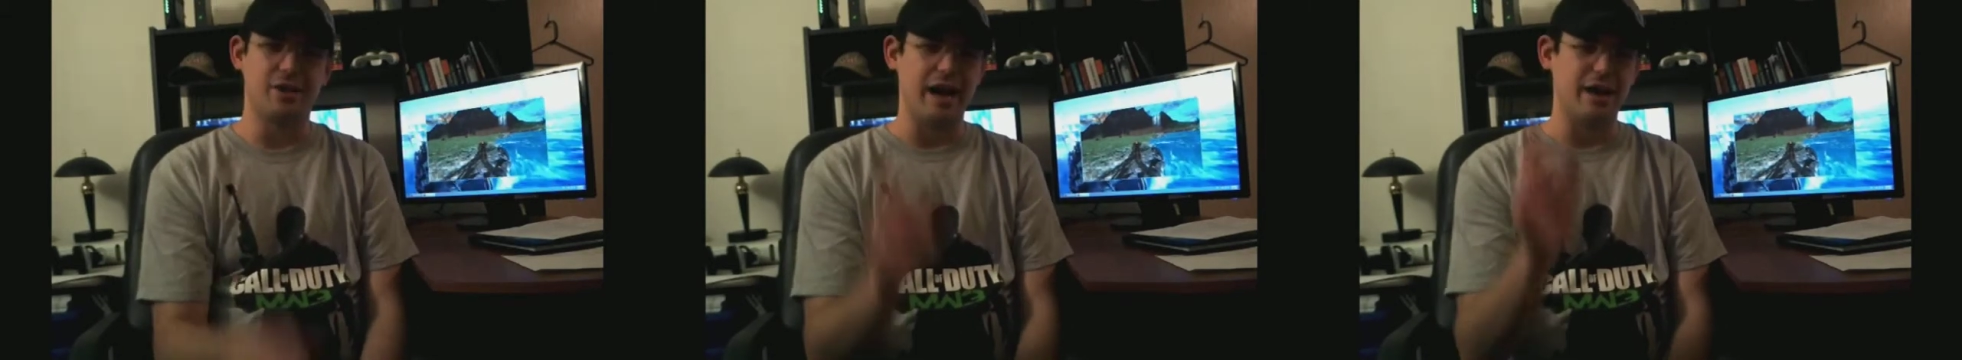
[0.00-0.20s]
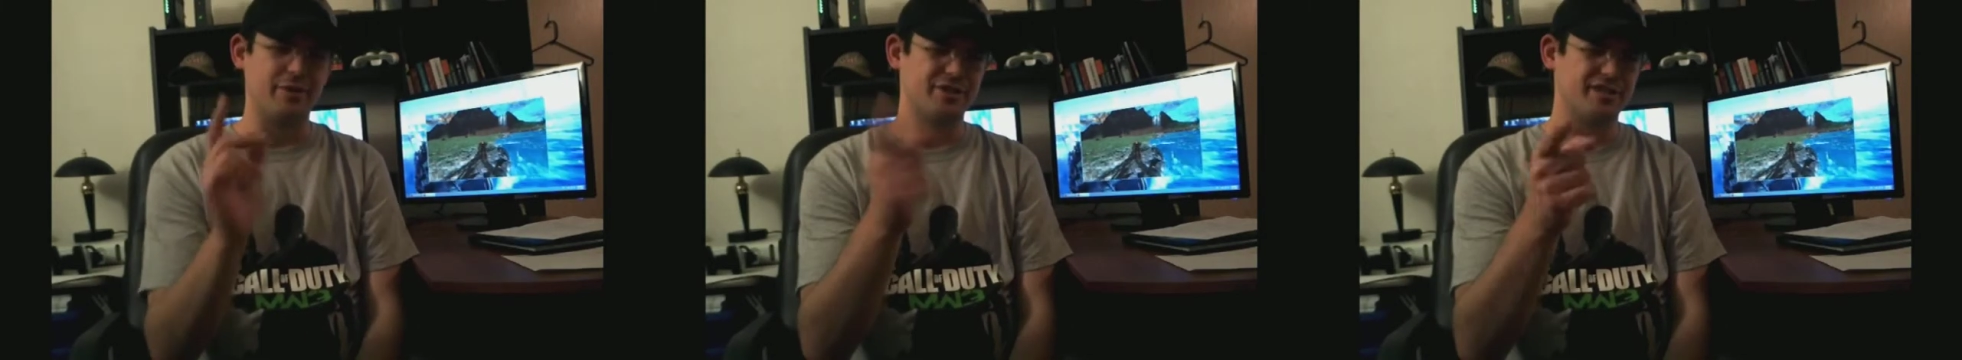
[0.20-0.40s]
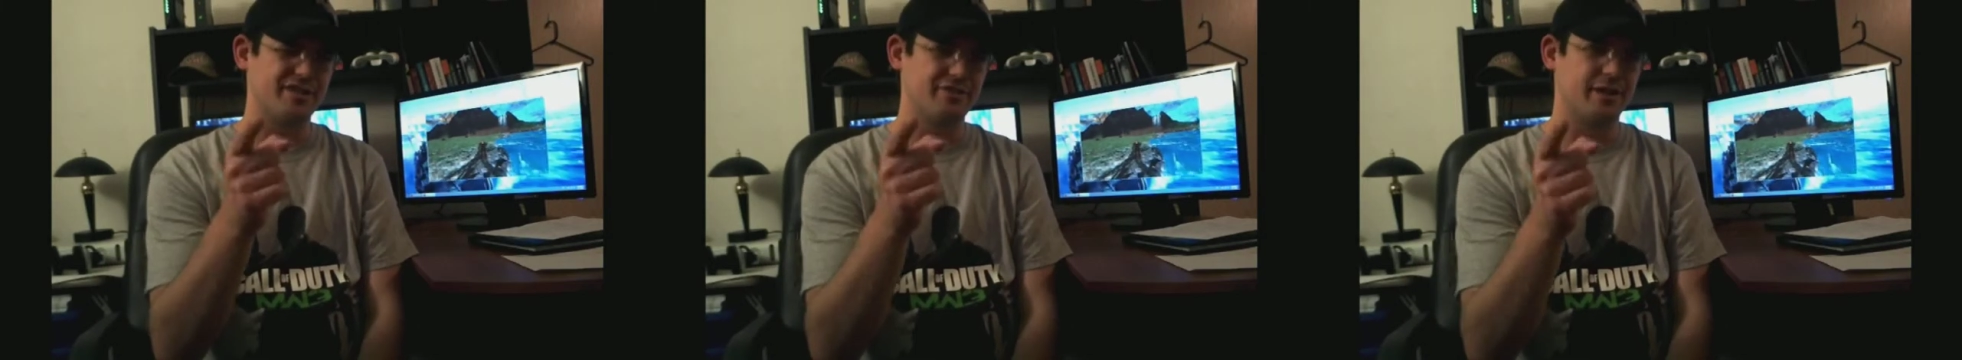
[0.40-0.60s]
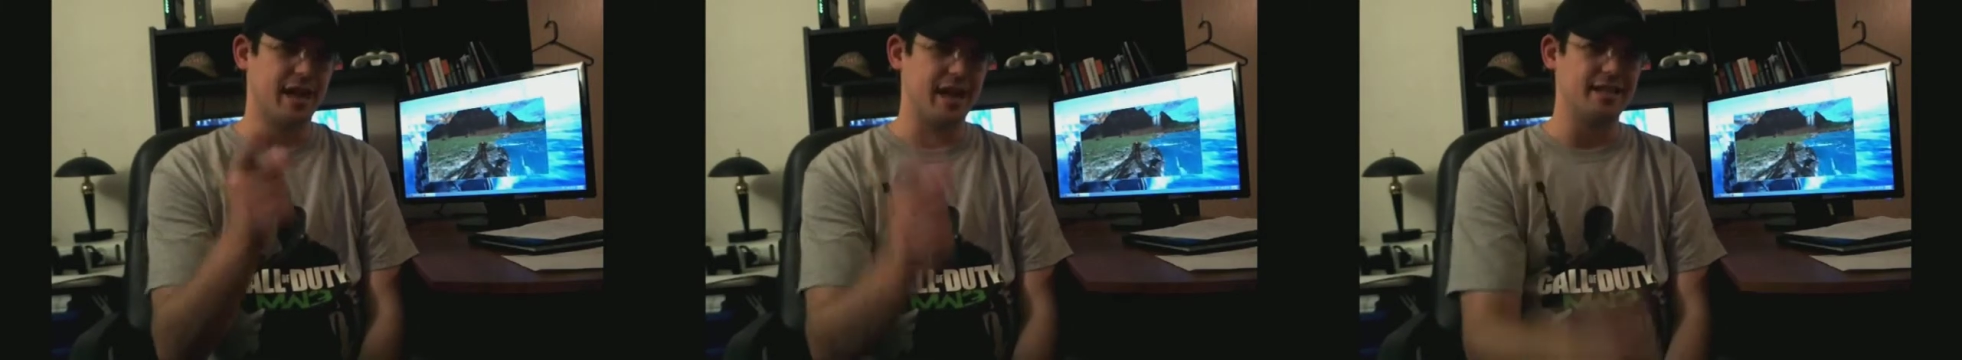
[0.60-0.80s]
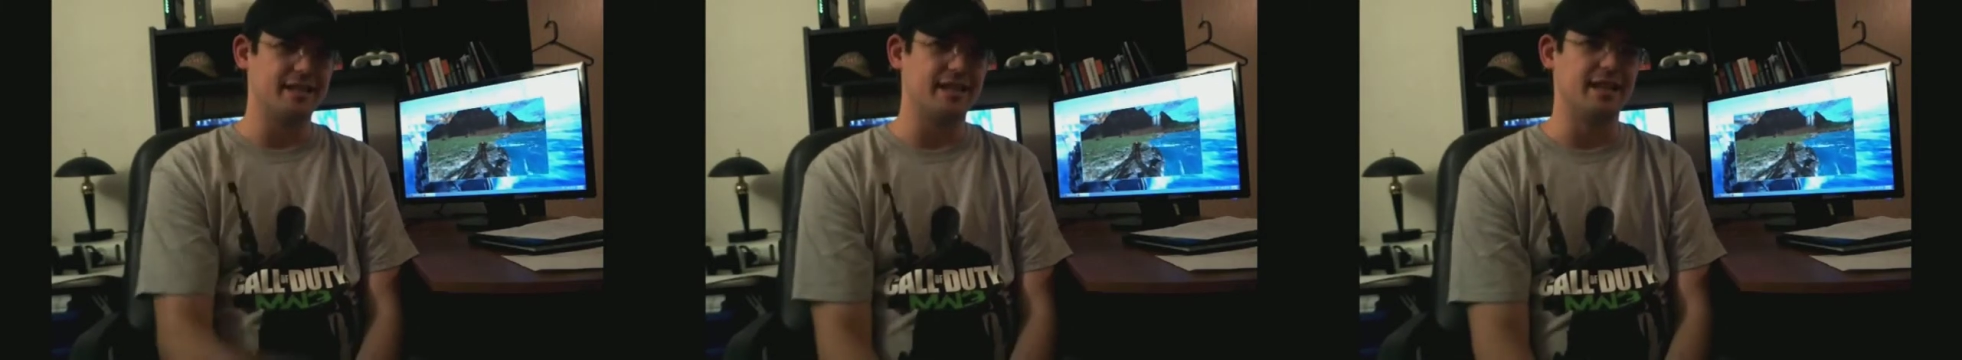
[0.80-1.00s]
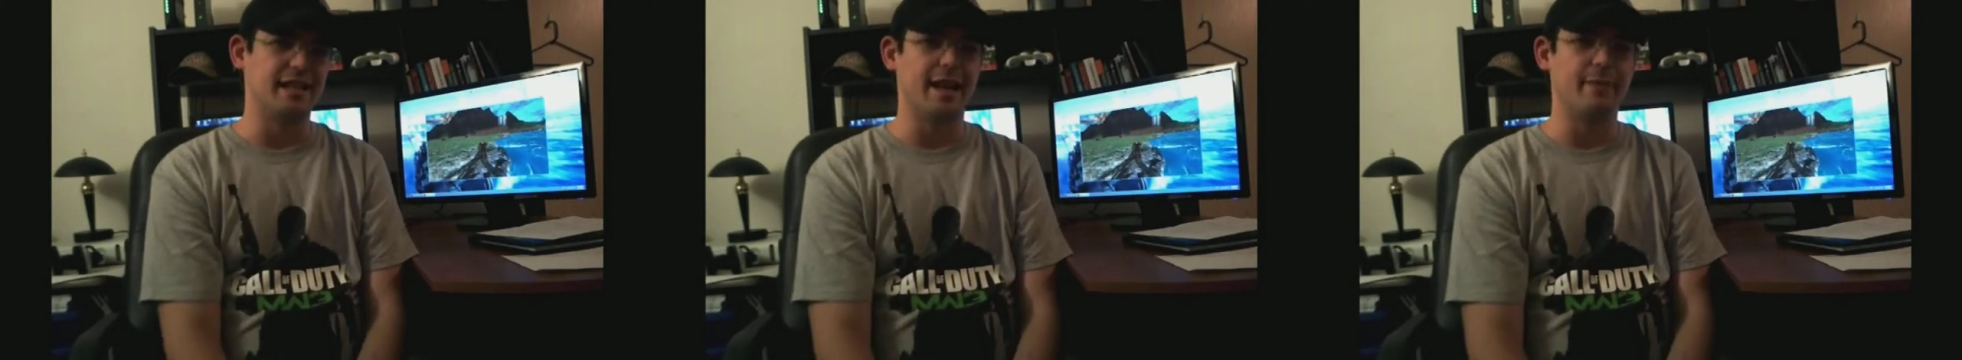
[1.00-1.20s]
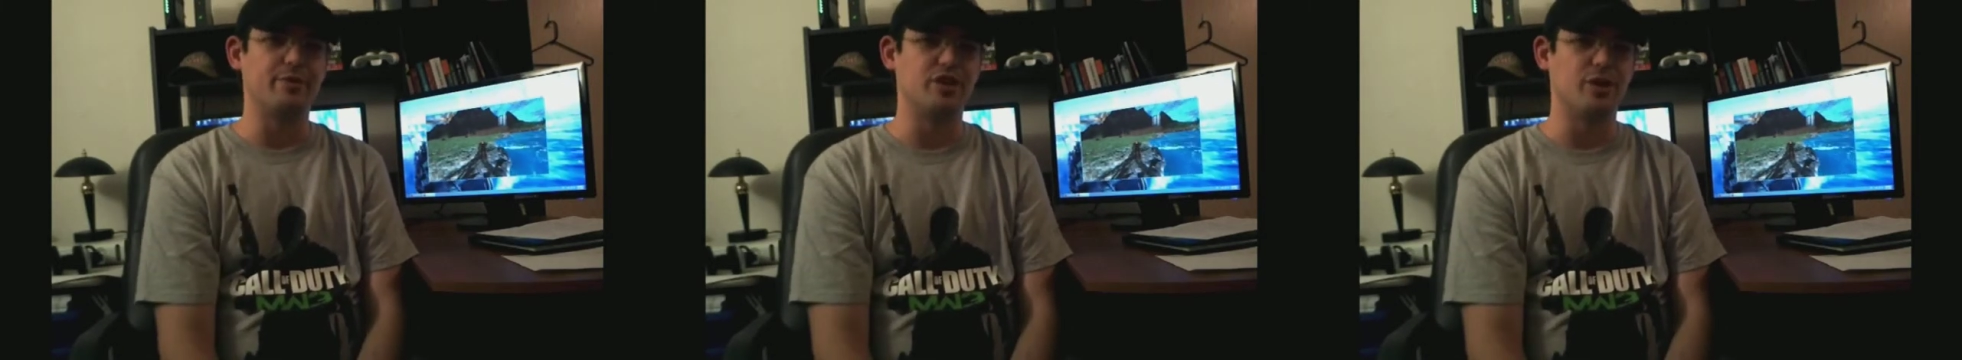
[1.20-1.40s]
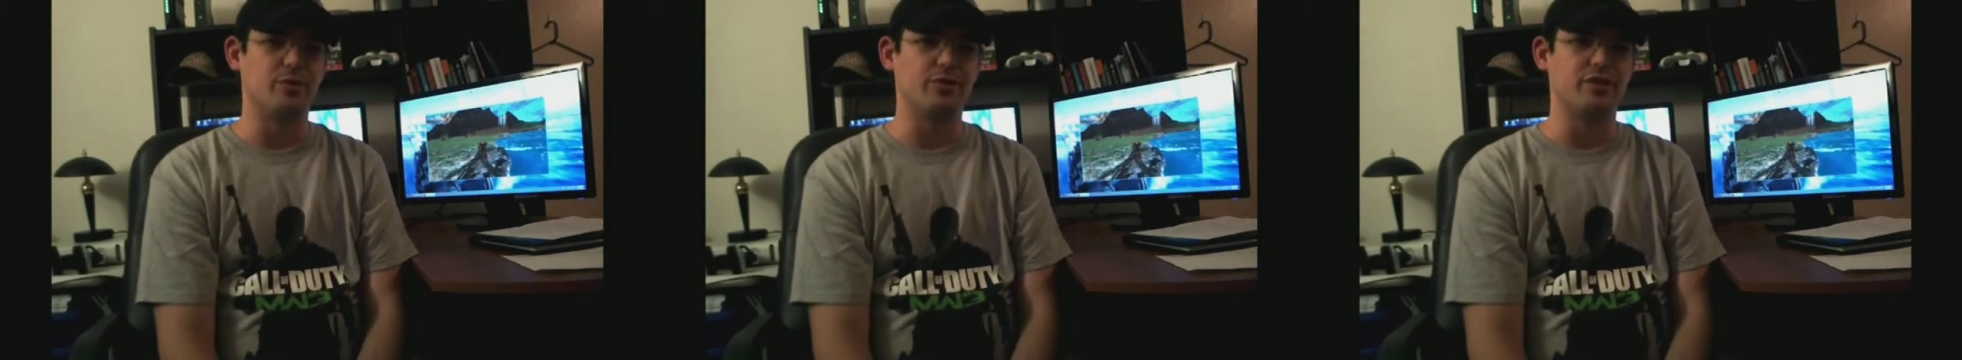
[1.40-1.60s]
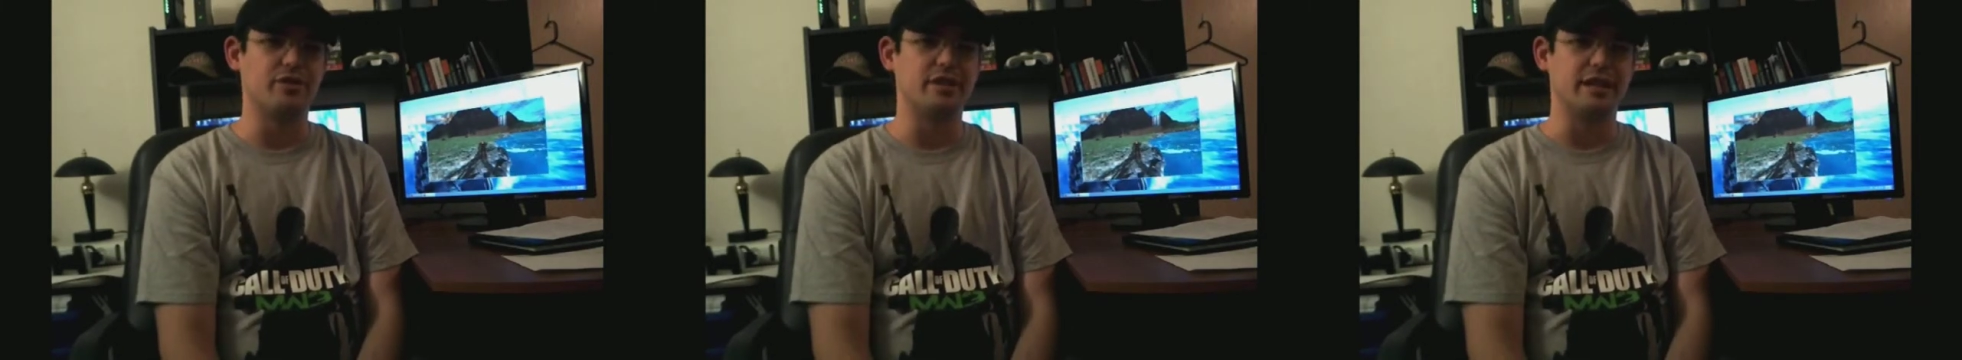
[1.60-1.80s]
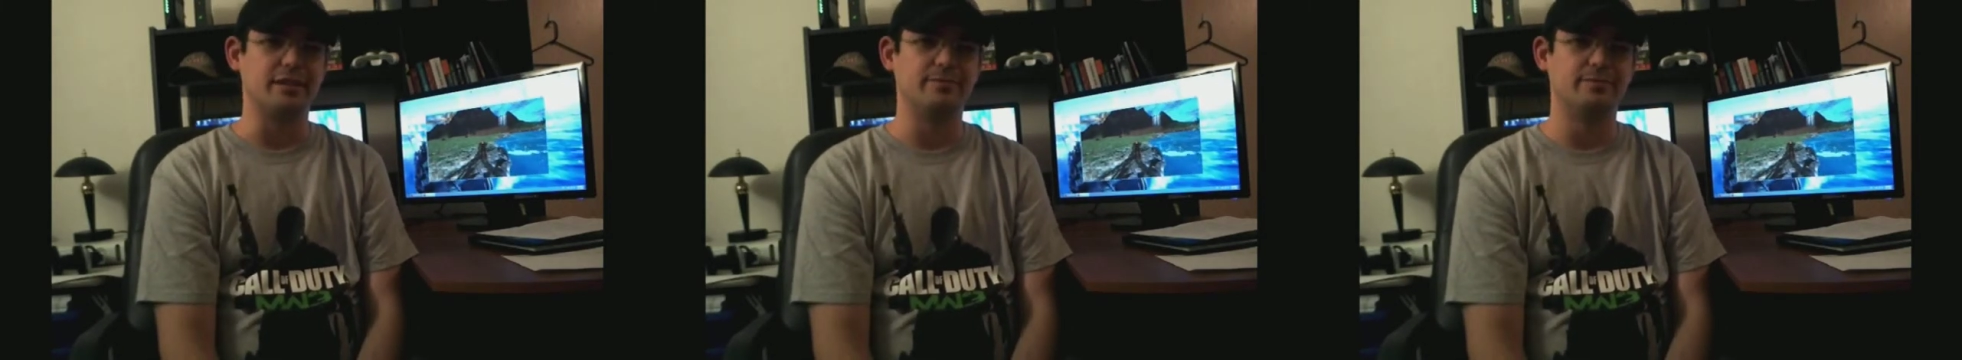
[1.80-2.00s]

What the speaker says: So I will see you guys in episode 13.